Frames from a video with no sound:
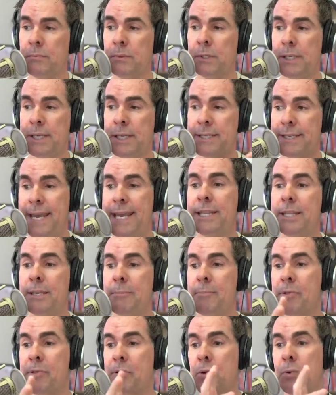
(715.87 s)
and take
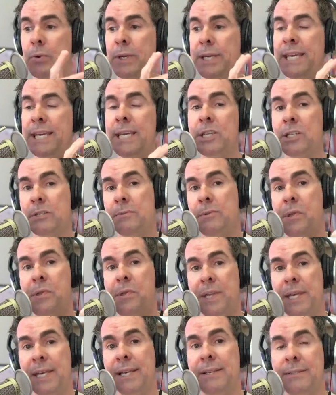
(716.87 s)
them through each of the
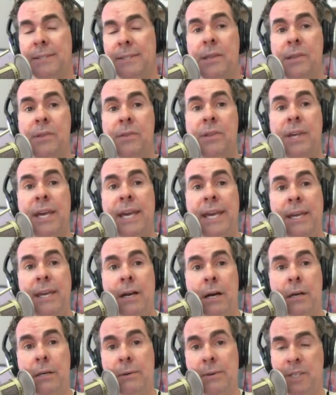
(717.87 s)
things that they
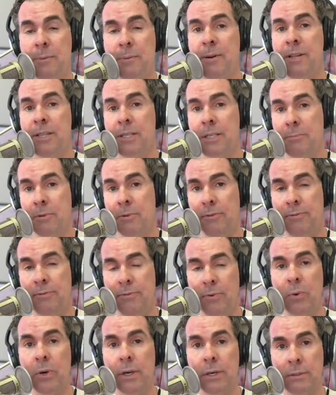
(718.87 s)
are responsible
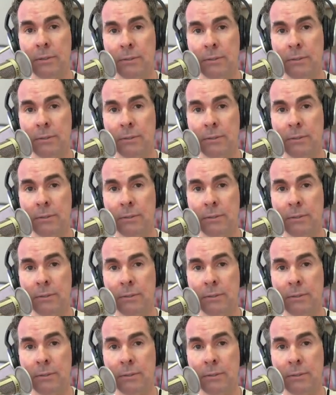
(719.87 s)
for,